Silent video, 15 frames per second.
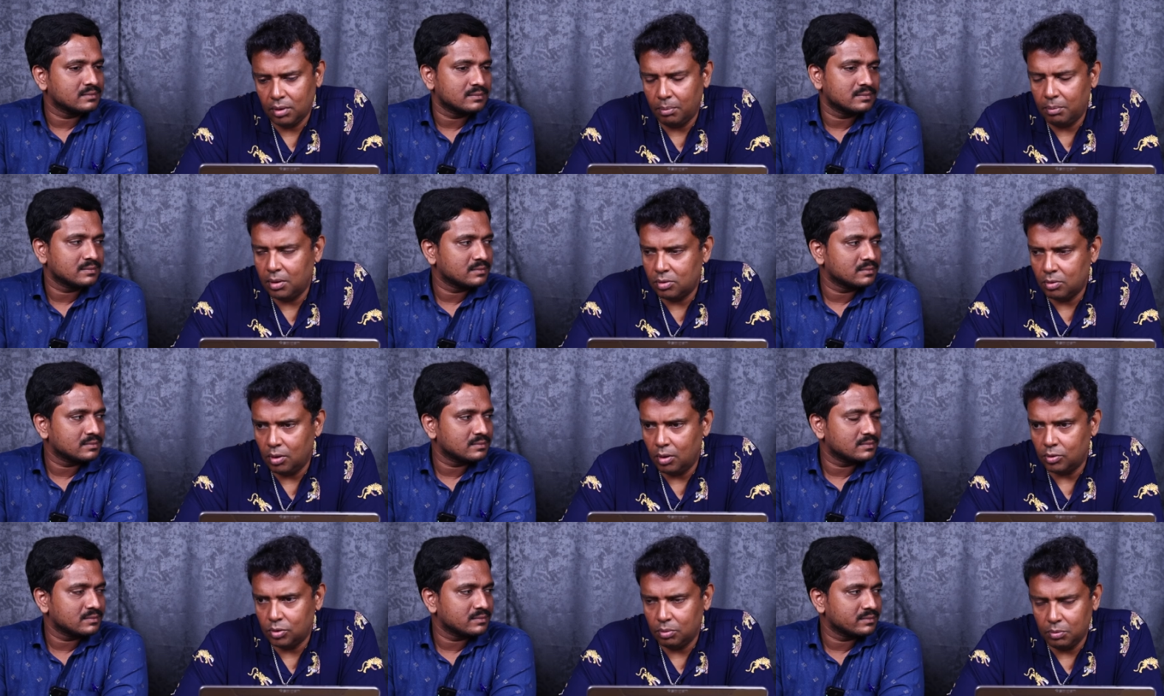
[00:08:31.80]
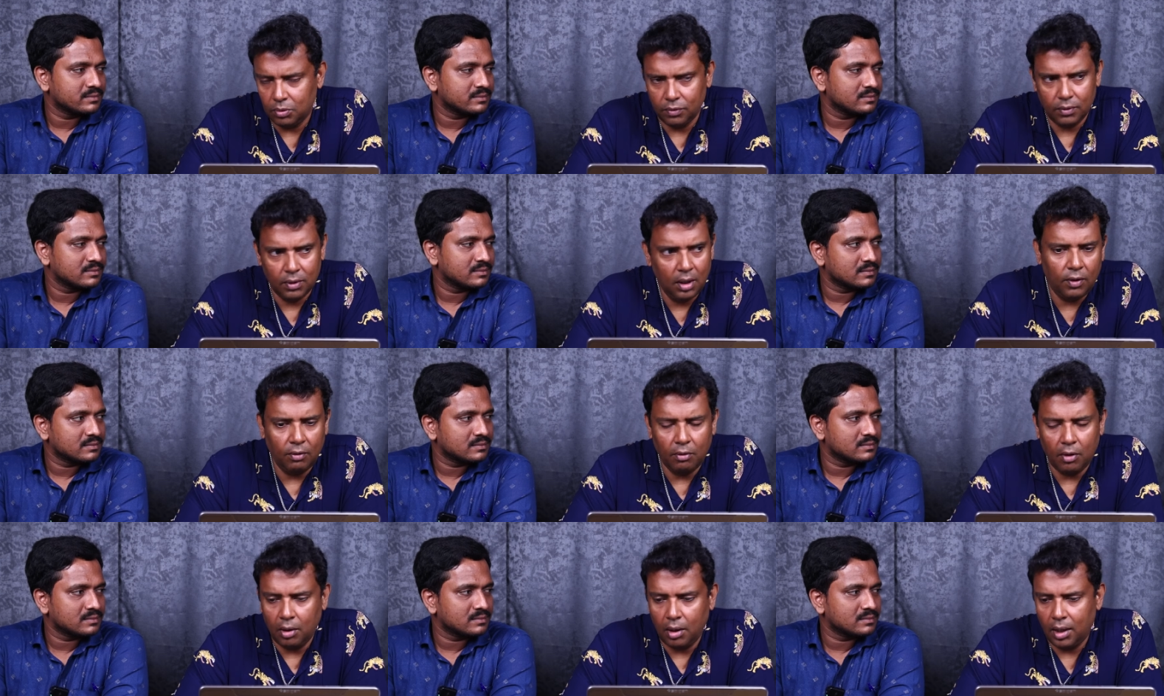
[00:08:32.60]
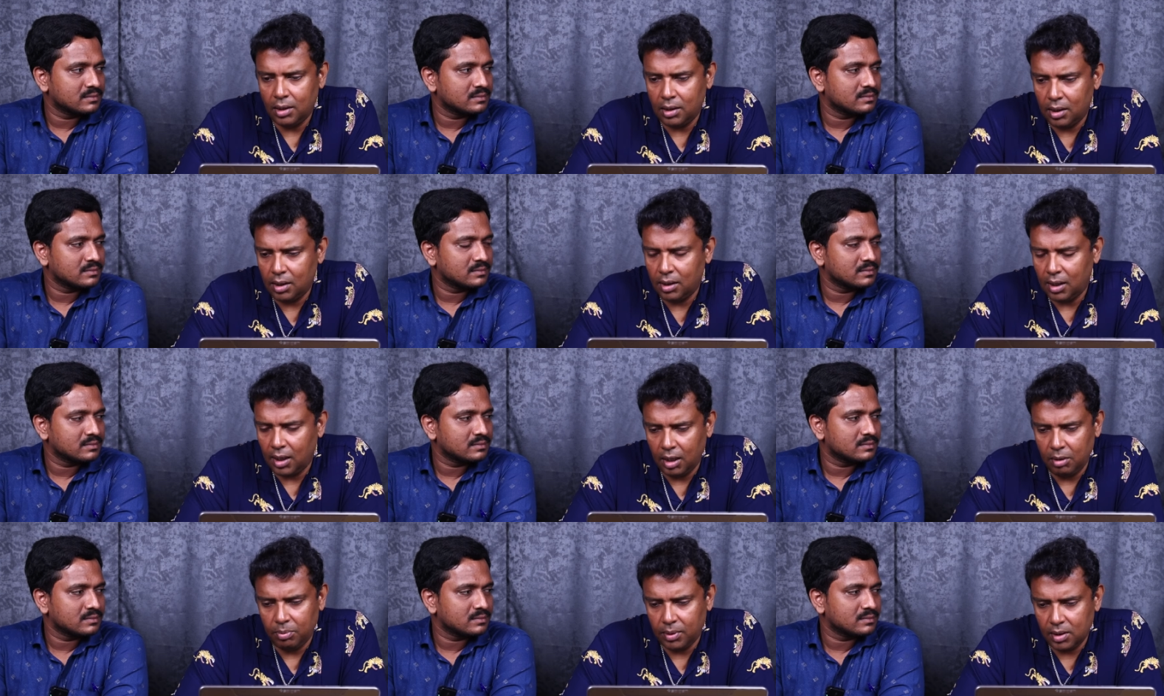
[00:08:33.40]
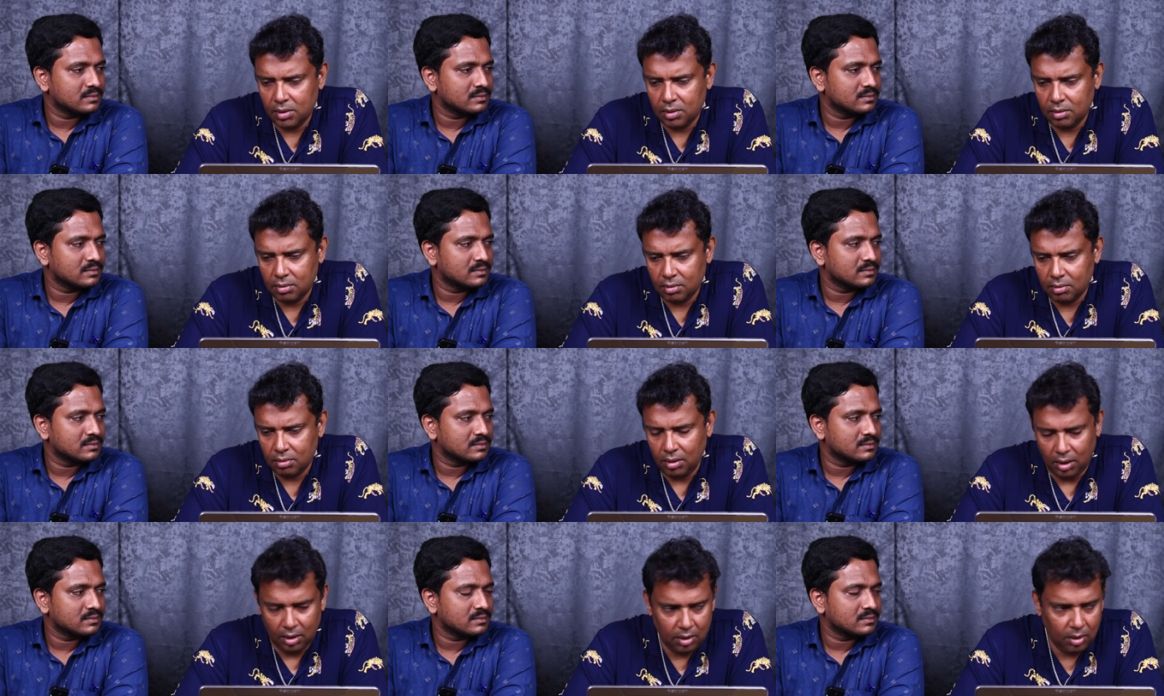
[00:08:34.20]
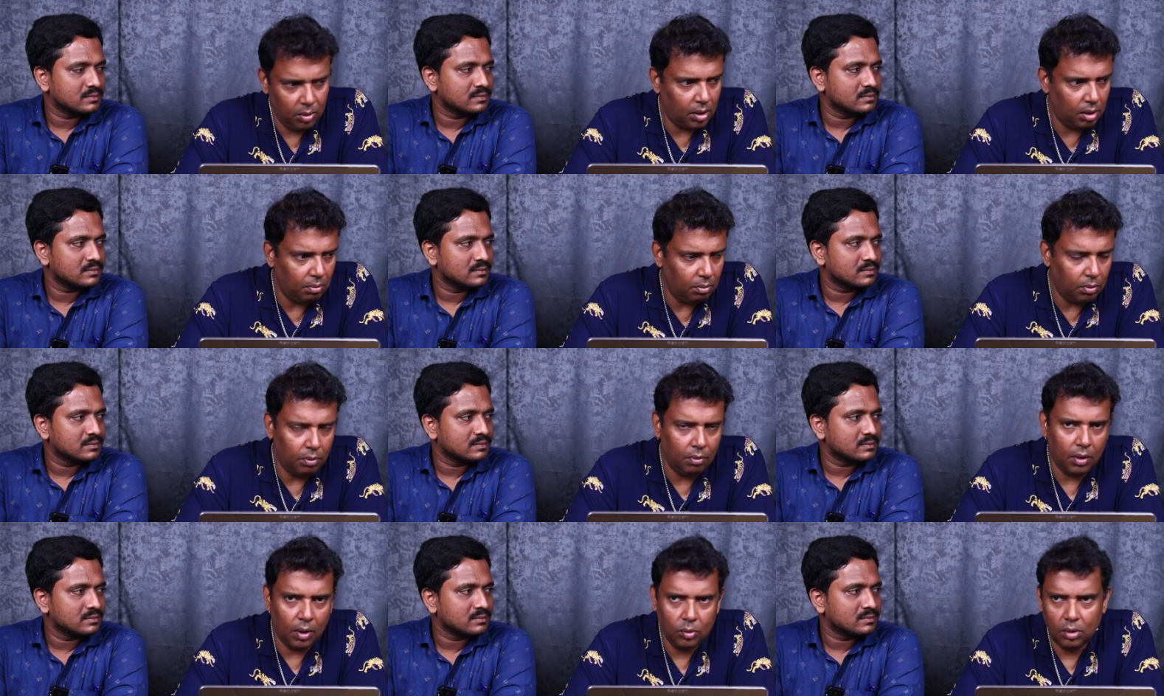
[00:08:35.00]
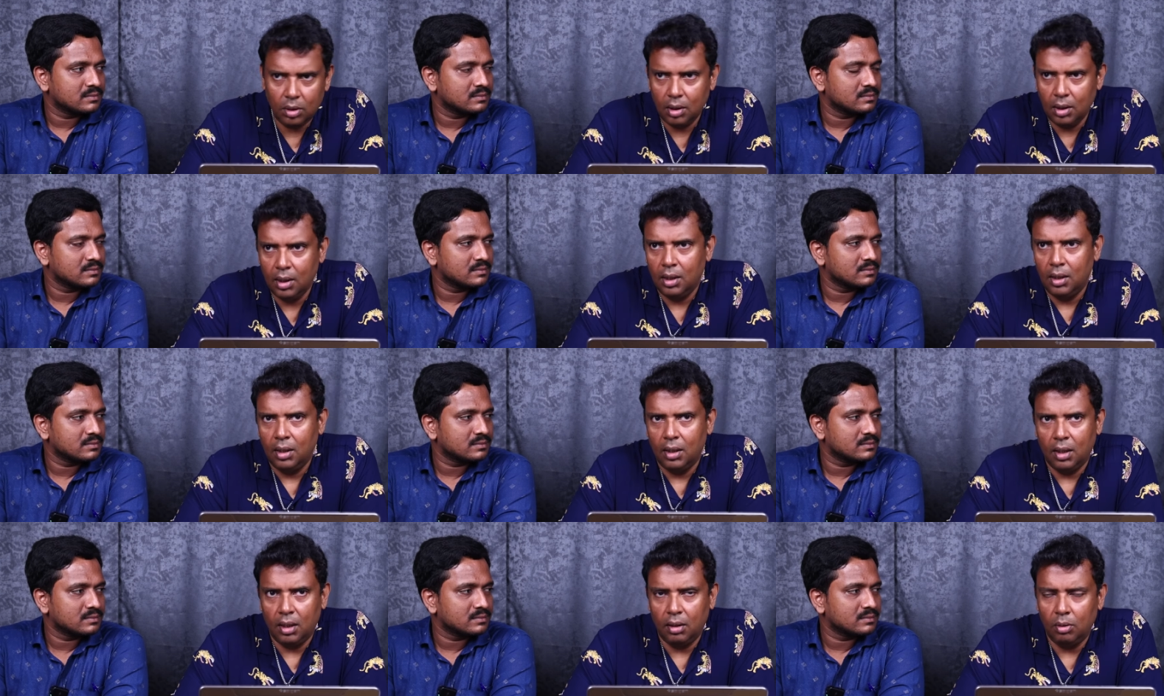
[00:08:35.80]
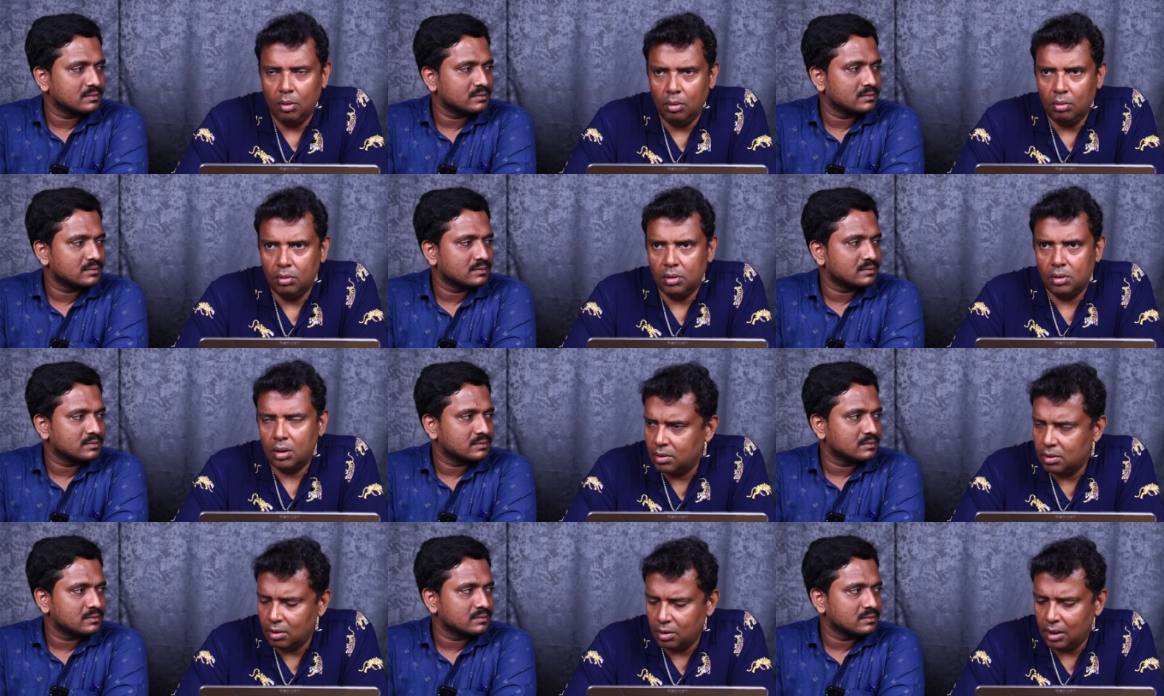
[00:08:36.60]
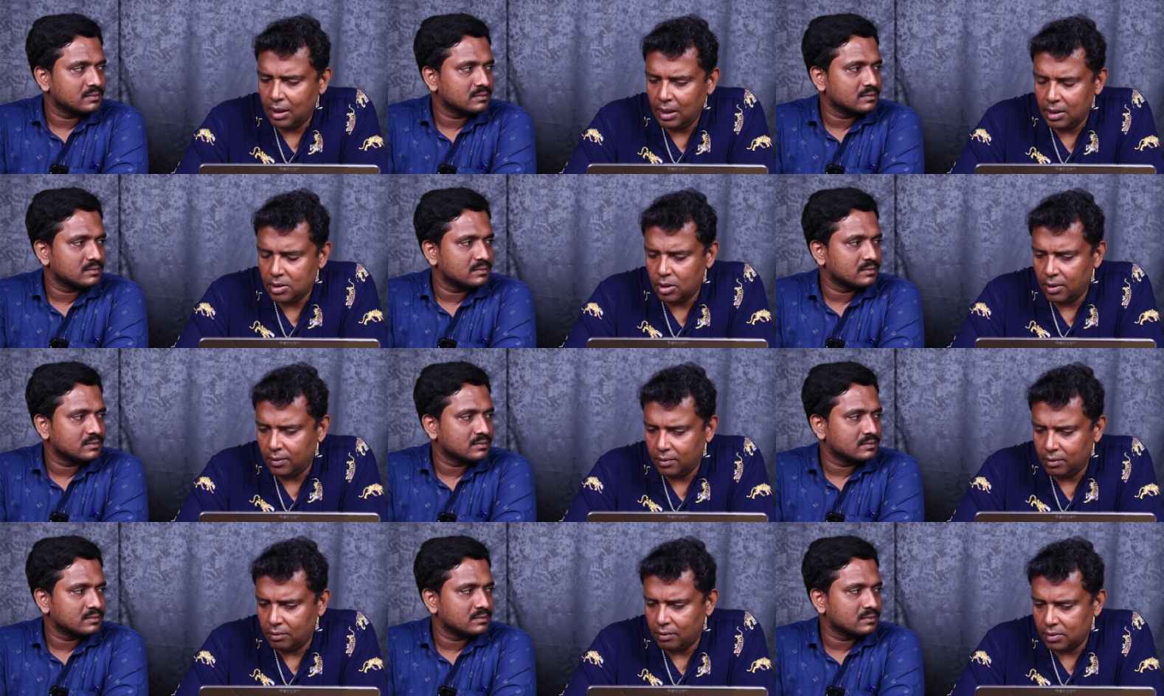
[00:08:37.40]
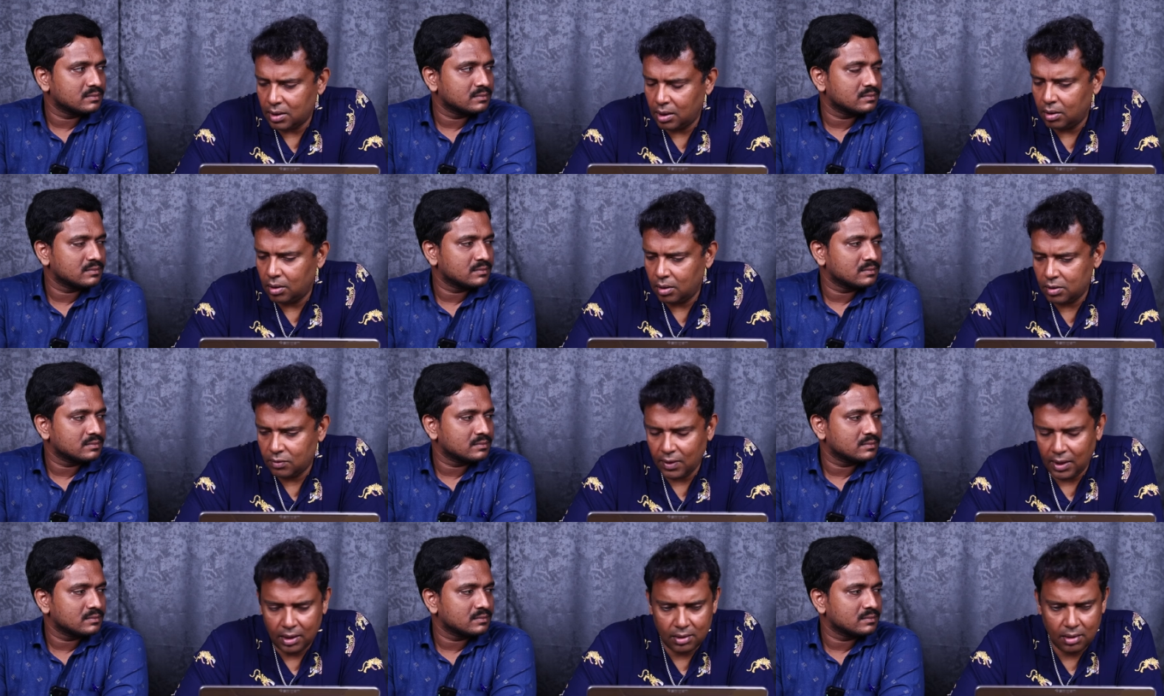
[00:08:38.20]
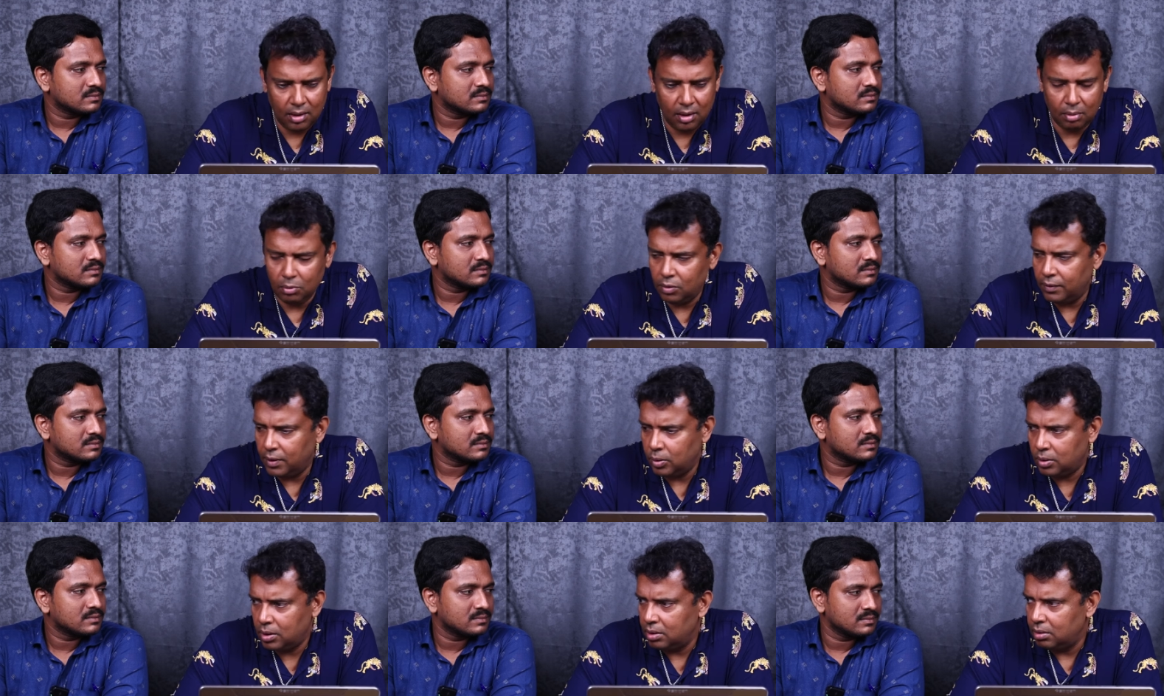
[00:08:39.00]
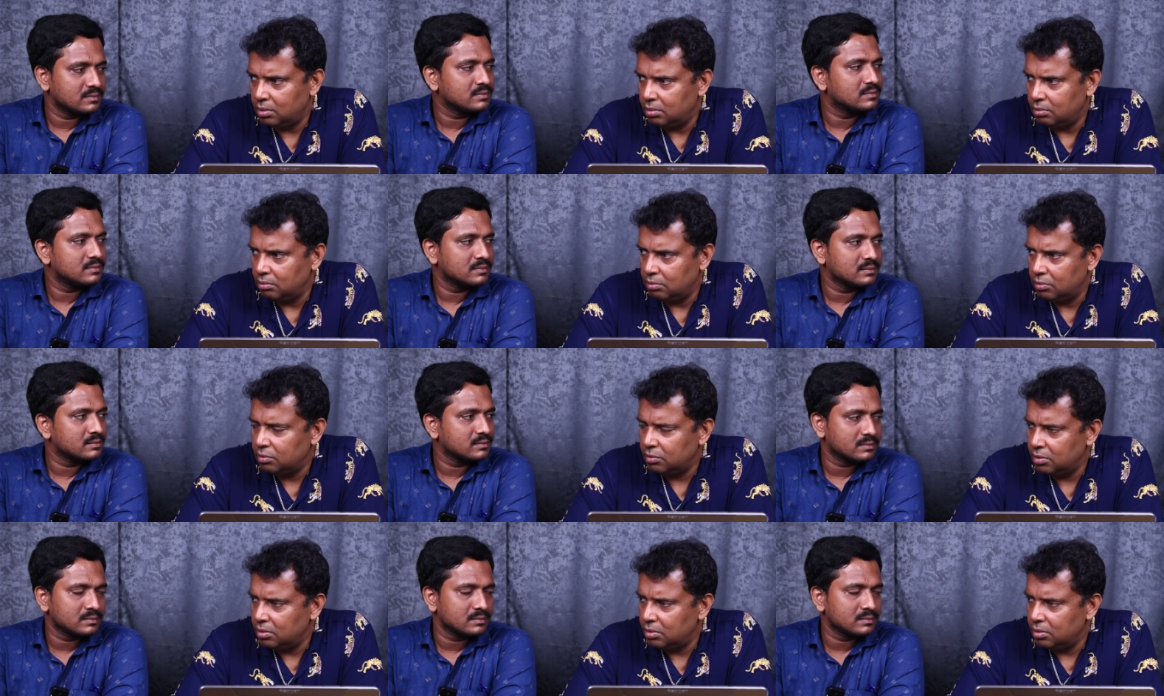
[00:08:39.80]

Speaker 1: numbers will also move. If you have entered in a high price, Either you can move out and realize you have sunk cost fallacy and move out and mm.